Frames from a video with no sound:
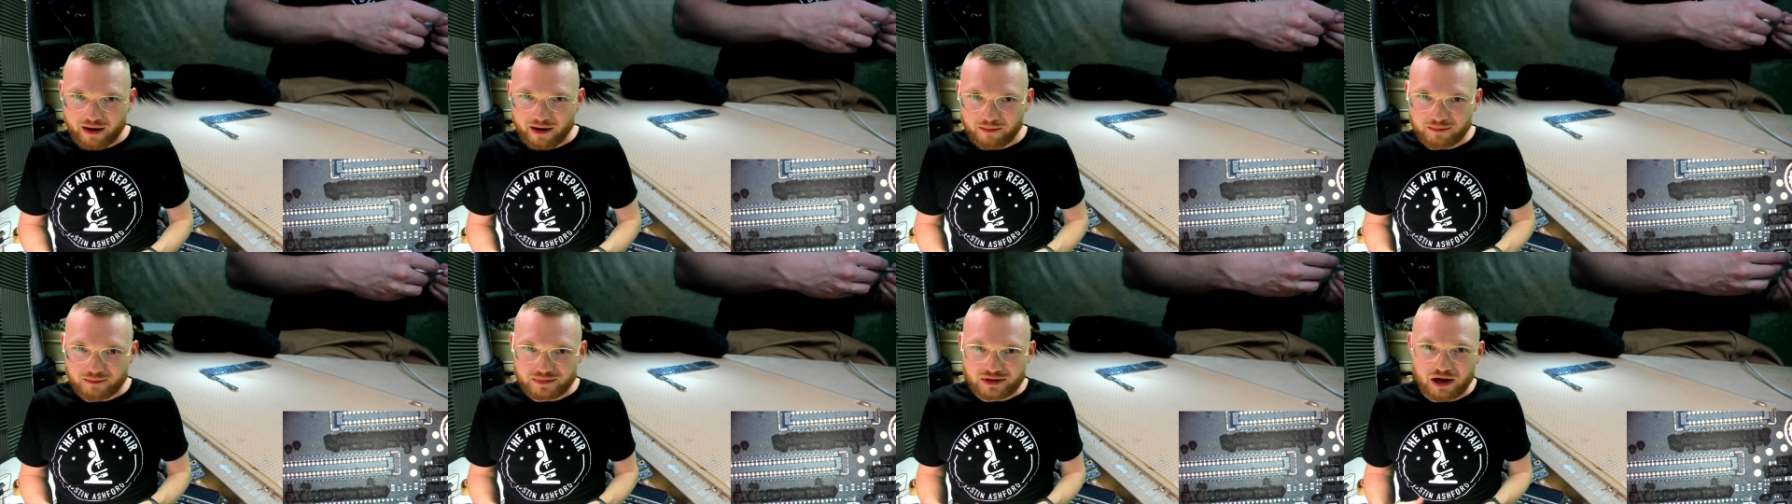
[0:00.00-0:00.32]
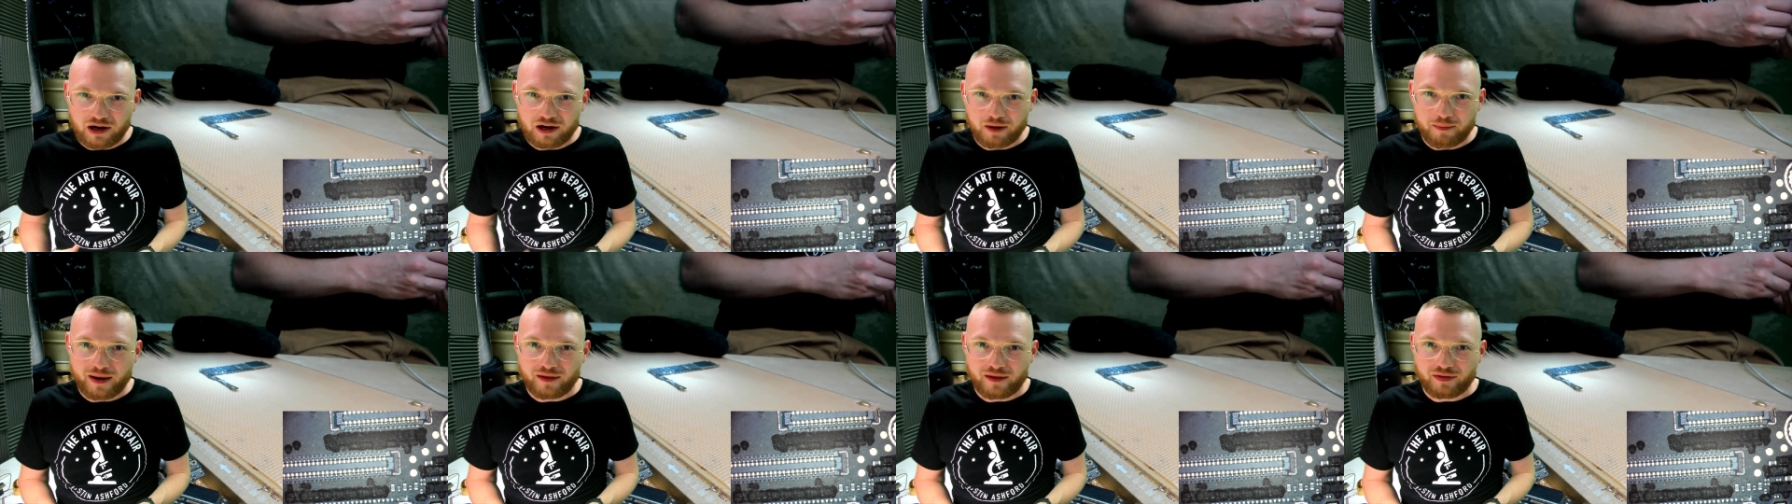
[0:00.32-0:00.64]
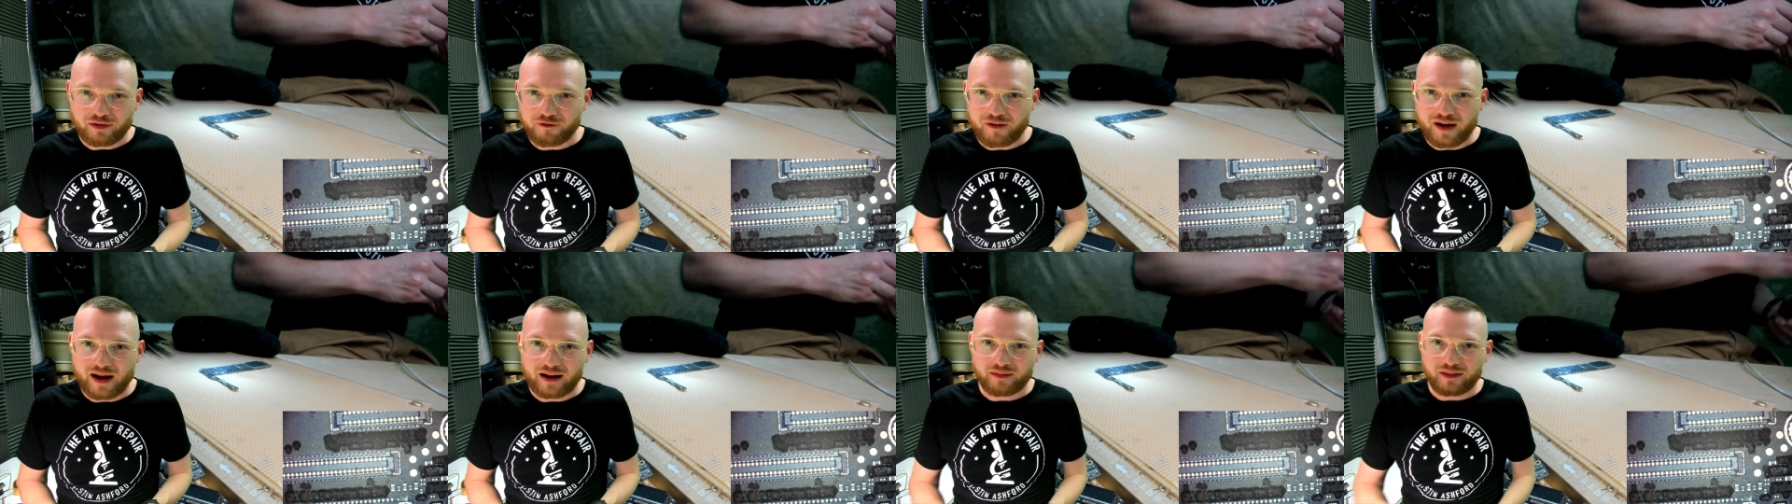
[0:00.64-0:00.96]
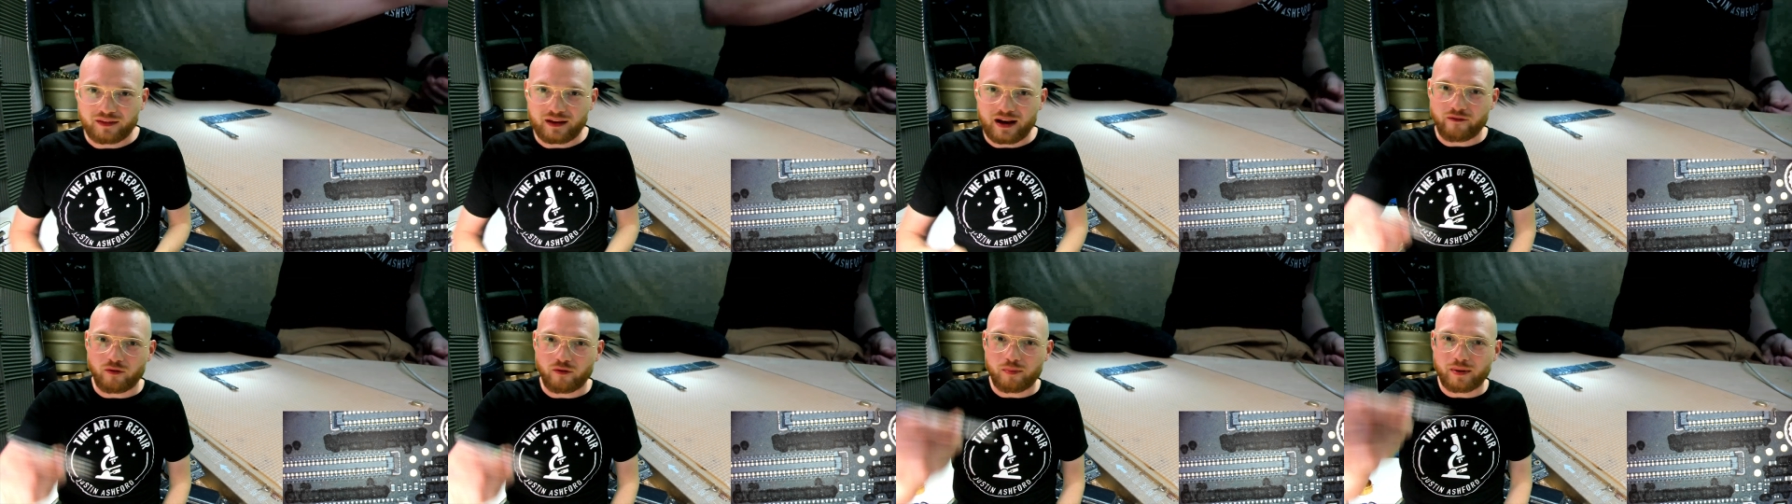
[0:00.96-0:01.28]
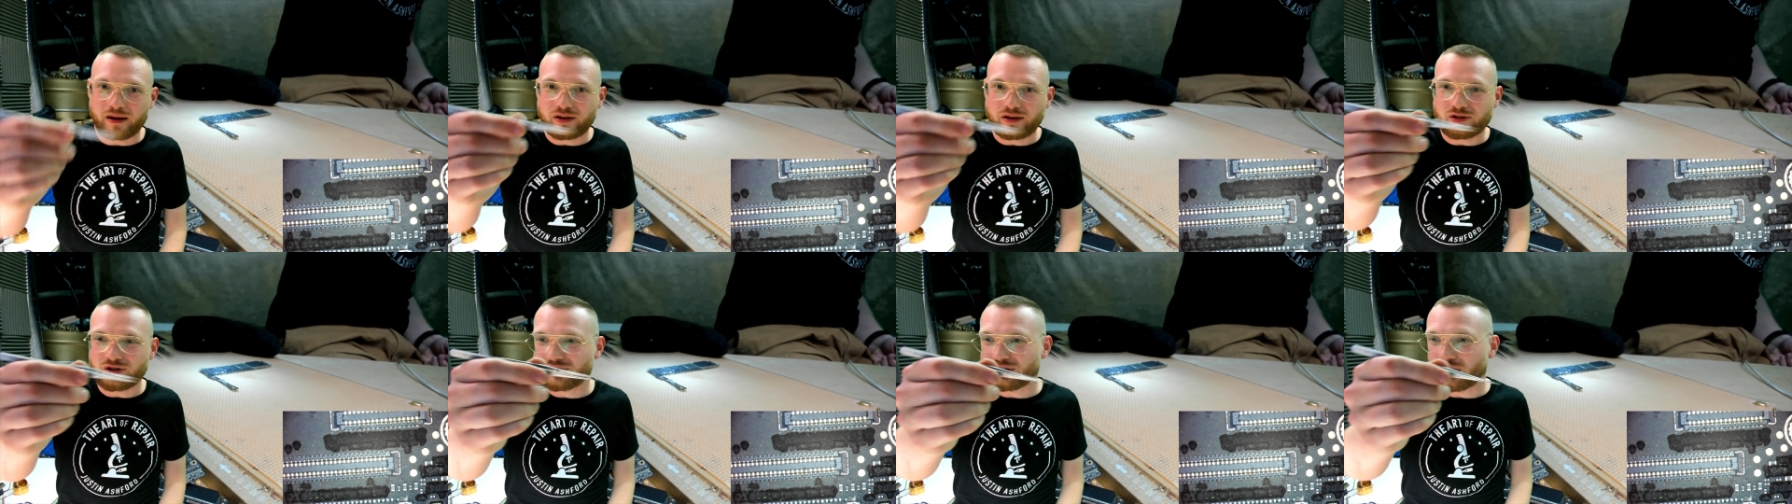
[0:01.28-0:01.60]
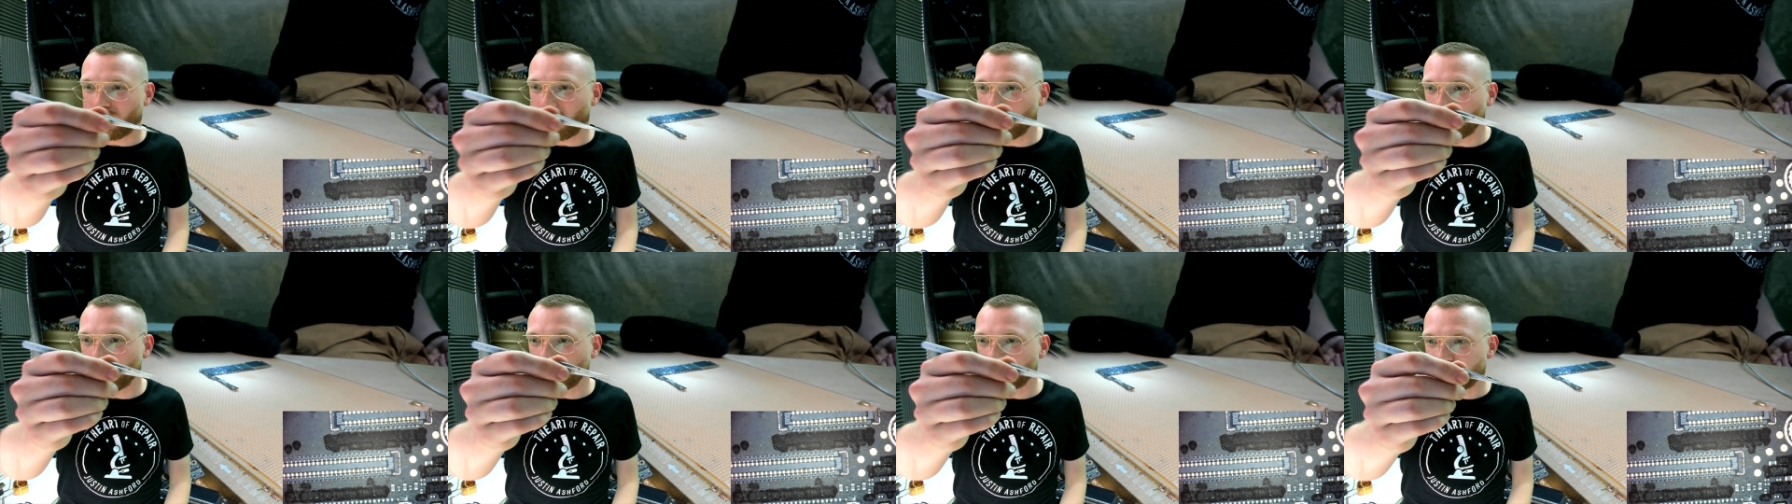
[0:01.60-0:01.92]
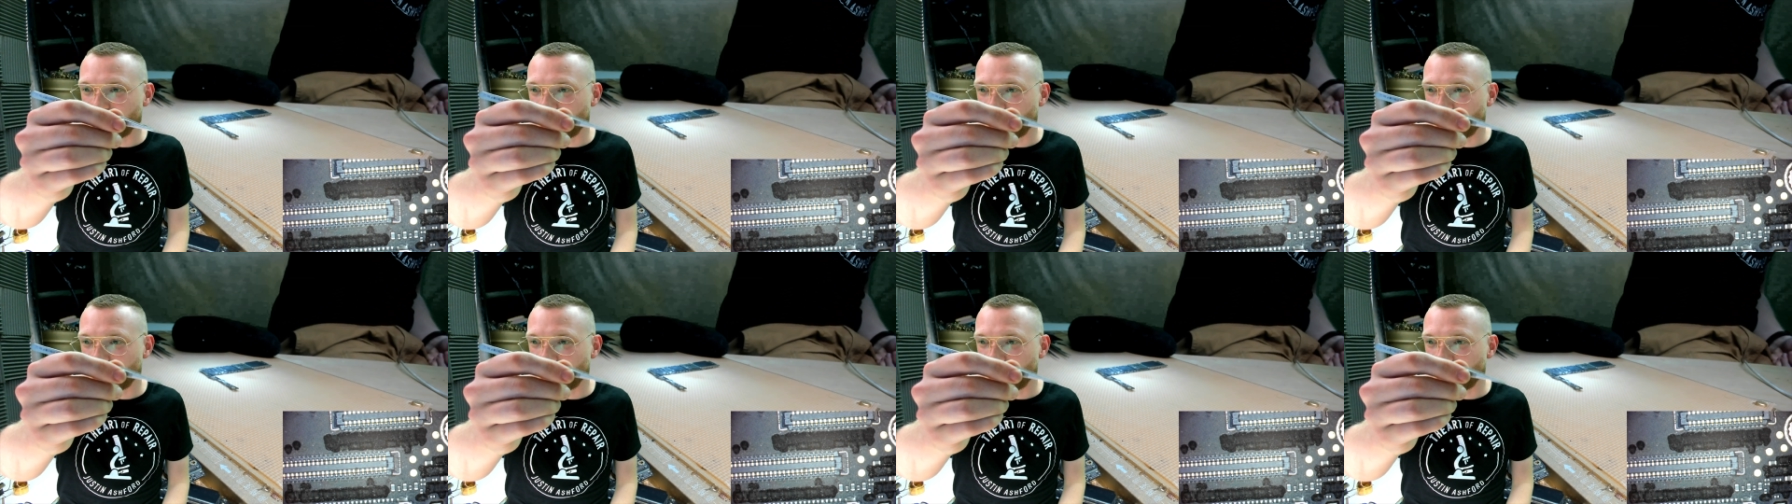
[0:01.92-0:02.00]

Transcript: I'm talking about the fact that everybody just holds